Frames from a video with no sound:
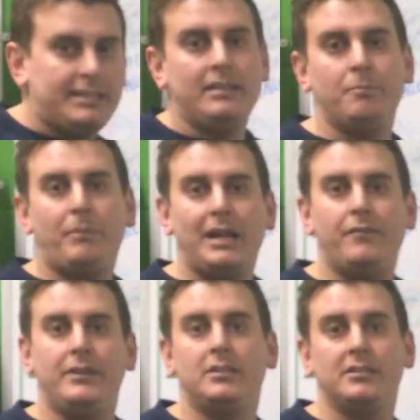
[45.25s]
didn't
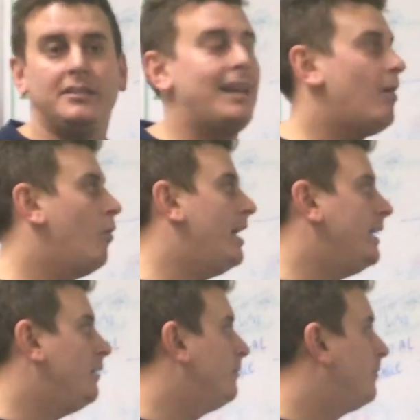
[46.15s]
benefit us in that
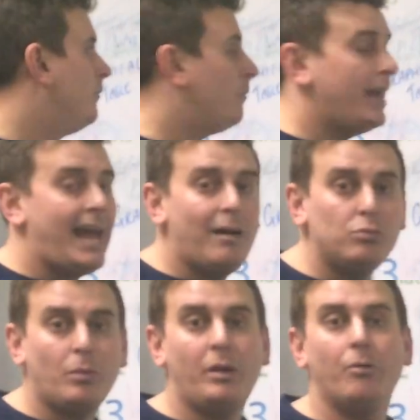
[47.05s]
way. It
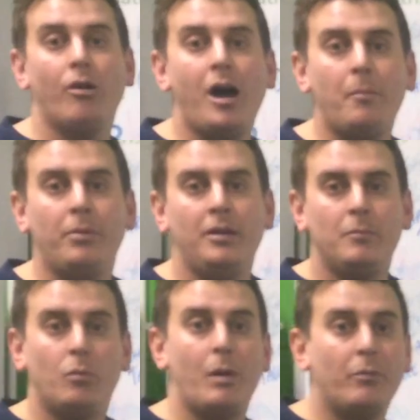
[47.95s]
helped when we were up,
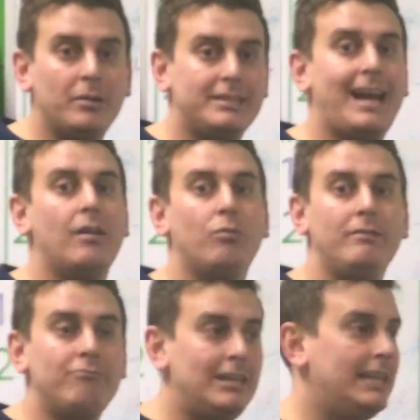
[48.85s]
but when we were down,
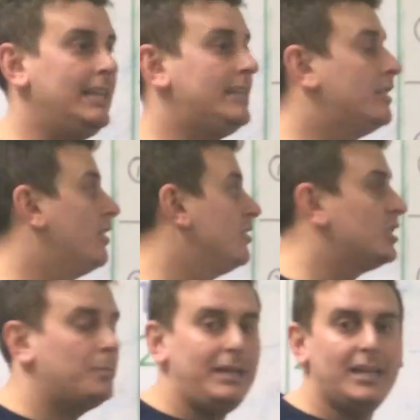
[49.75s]
we really need to kind of
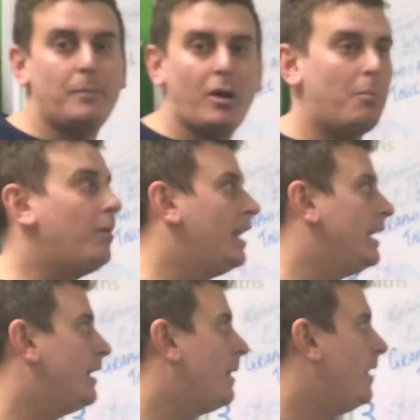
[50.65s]
speed up our play.
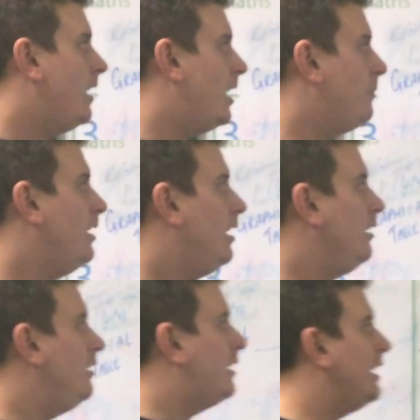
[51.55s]

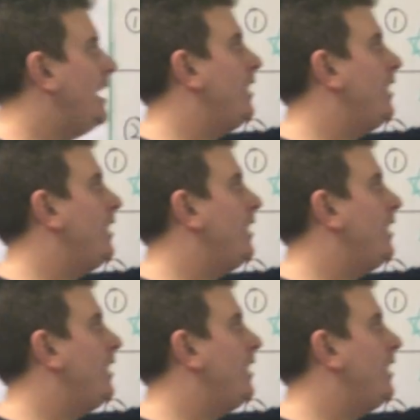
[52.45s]
Looking